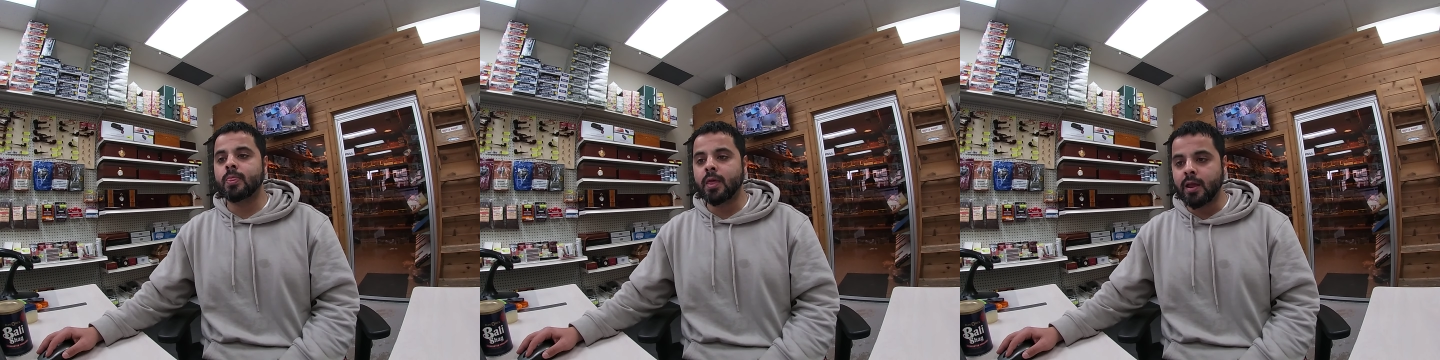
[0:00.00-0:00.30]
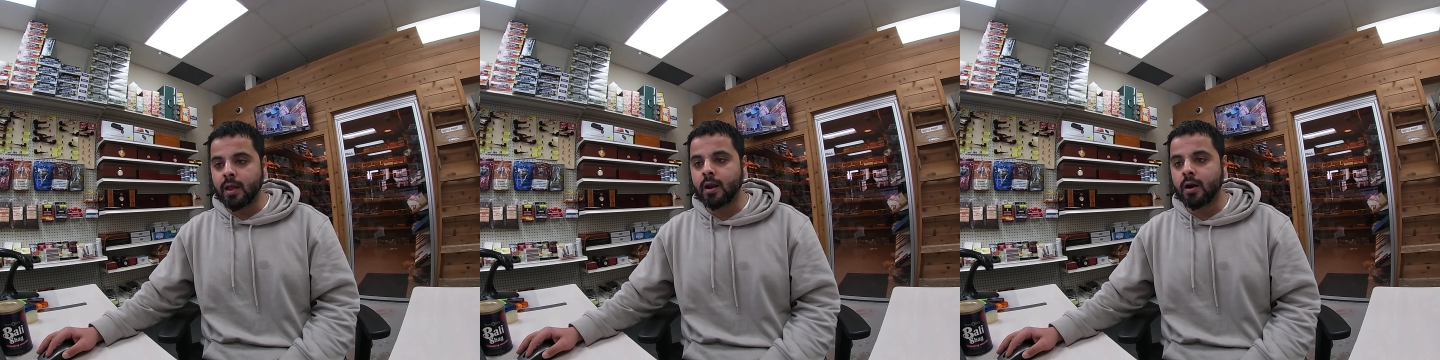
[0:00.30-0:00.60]

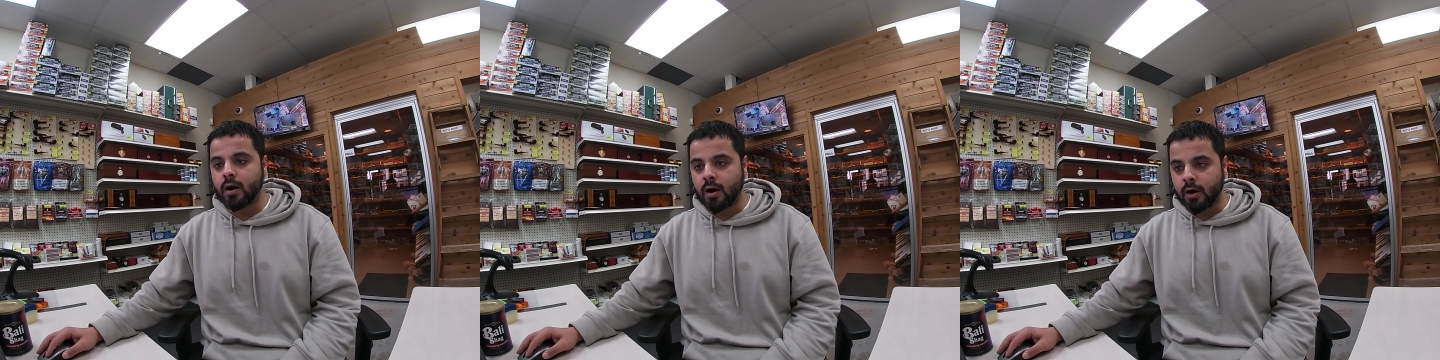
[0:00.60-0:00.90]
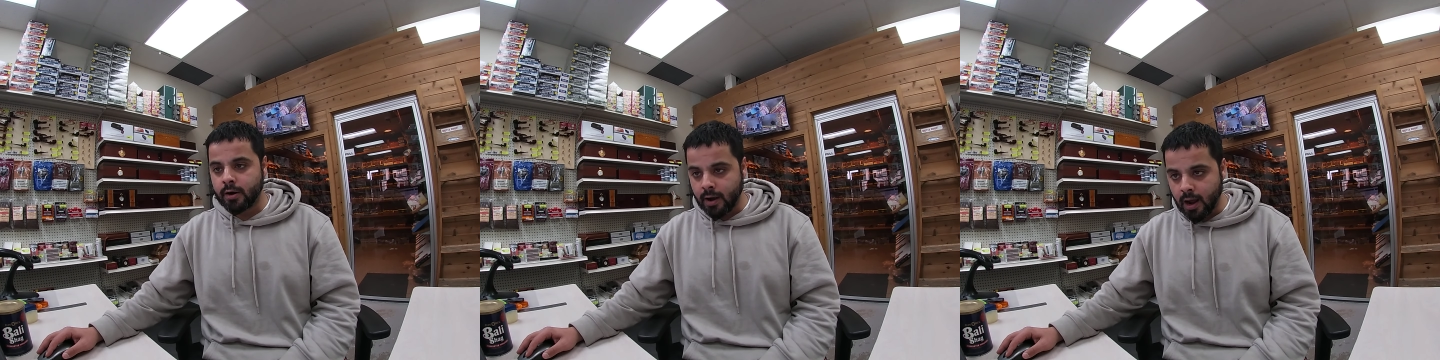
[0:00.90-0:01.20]
they
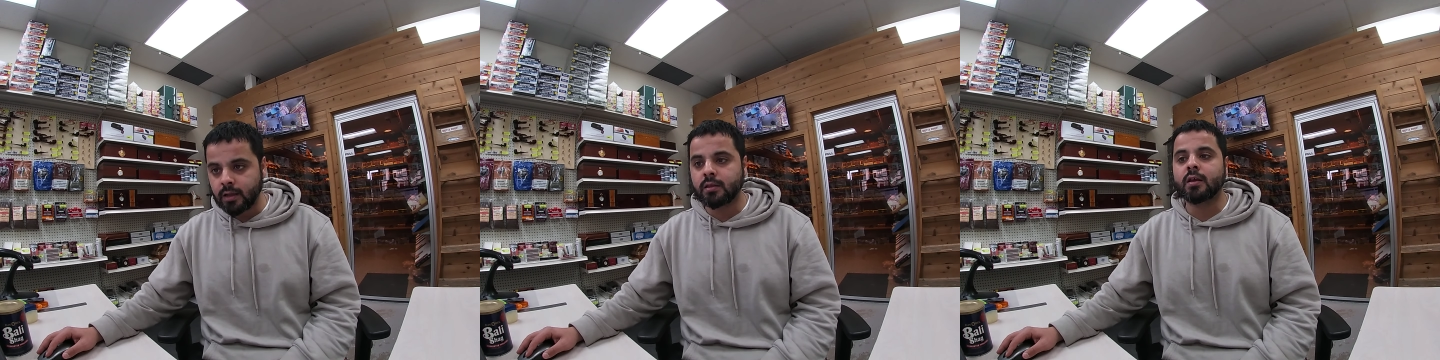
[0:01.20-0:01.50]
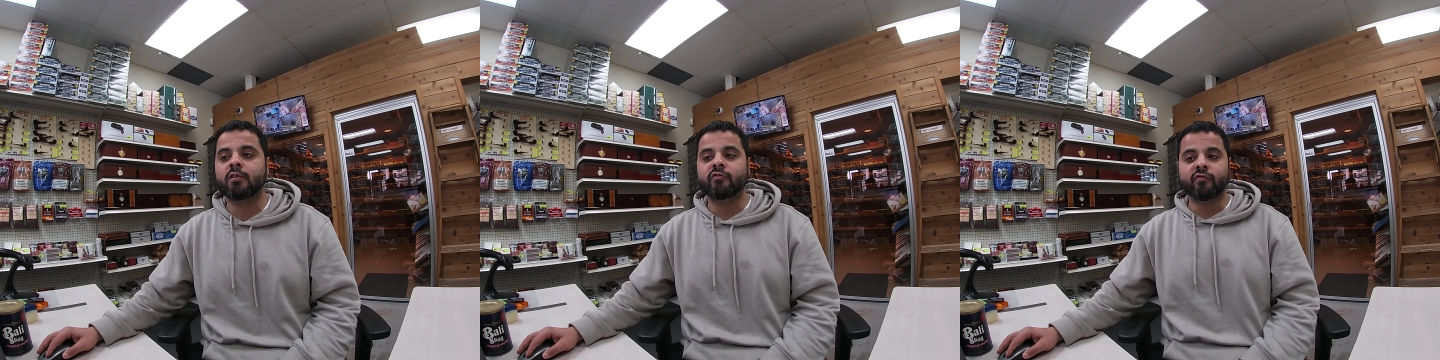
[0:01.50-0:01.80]
are not
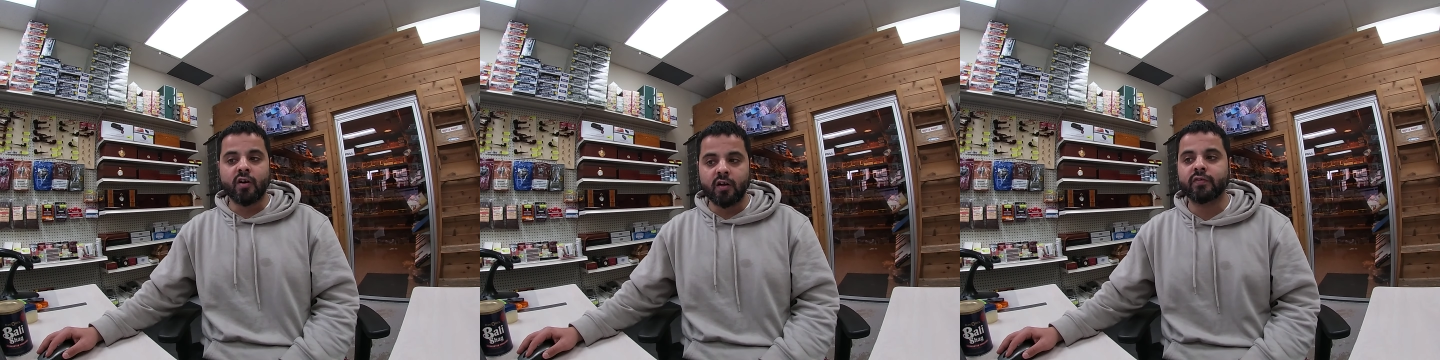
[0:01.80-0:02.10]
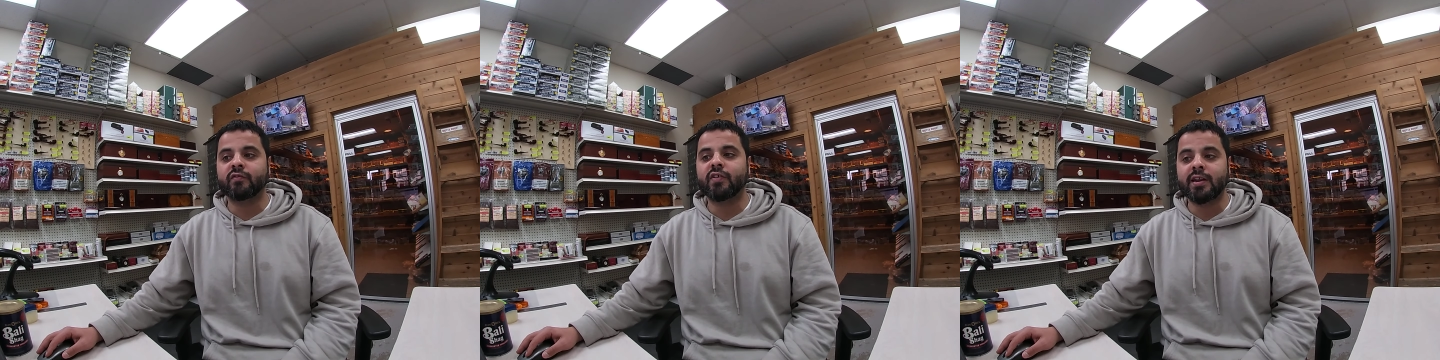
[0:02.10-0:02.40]

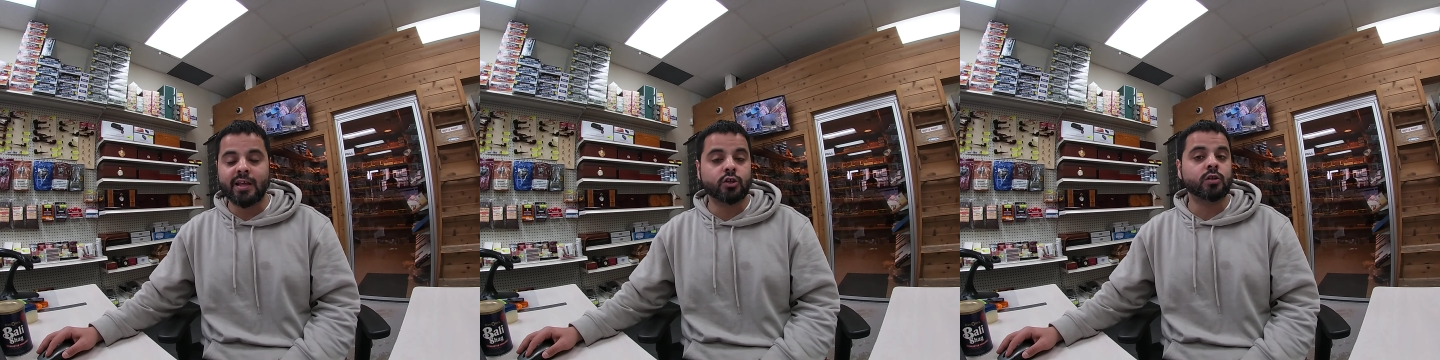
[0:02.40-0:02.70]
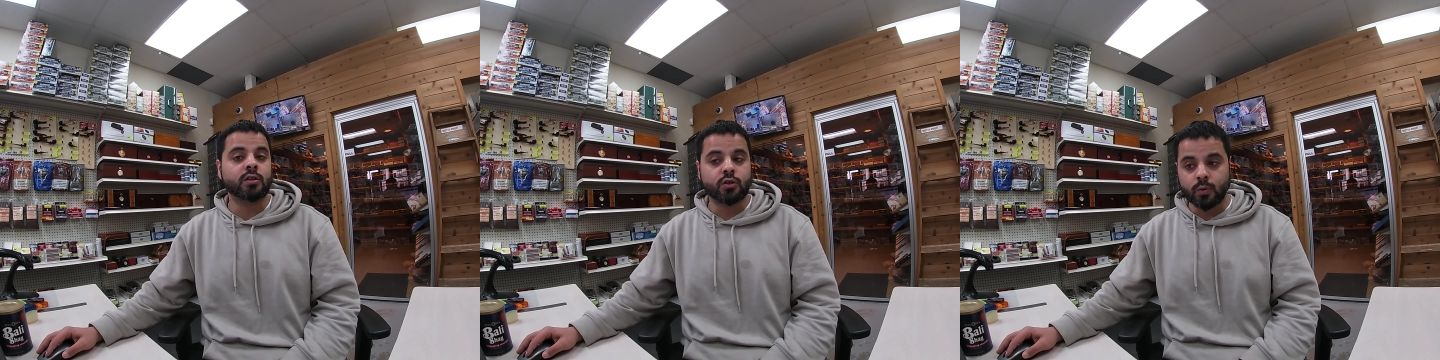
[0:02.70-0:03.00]
involved in
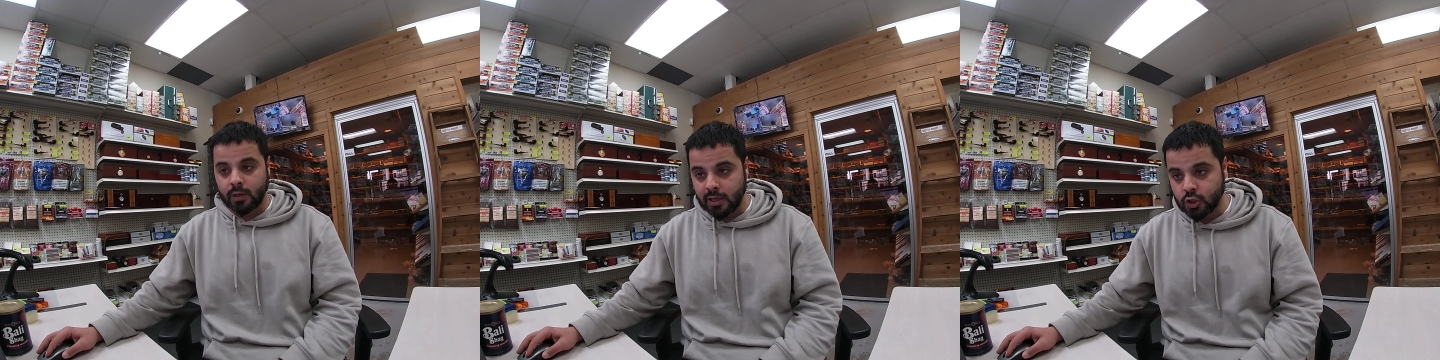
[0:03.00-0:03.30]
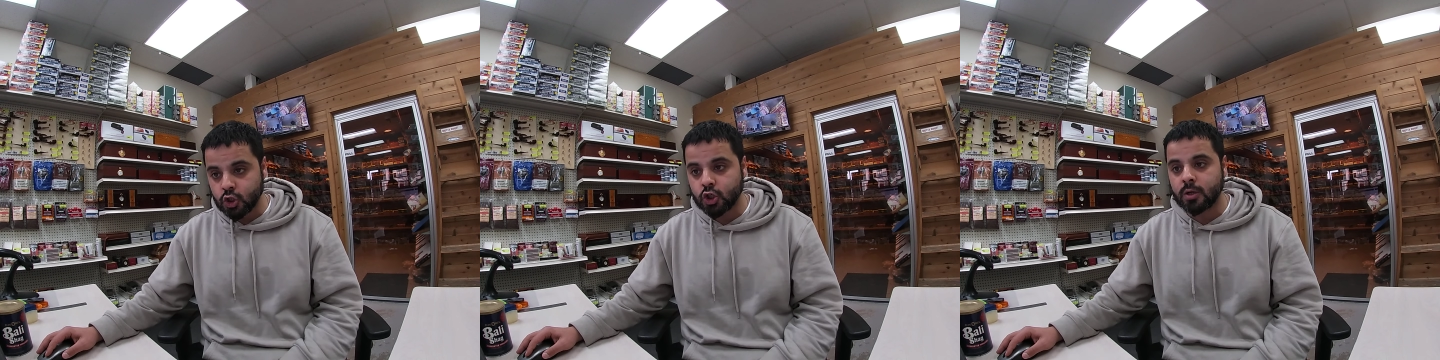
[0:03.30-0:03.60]
financial
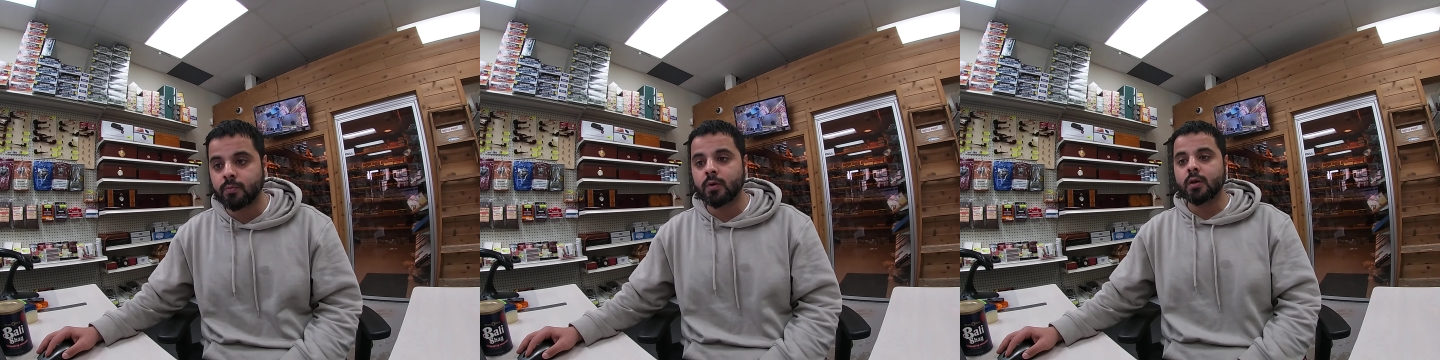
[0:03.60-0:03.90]
interrelationship,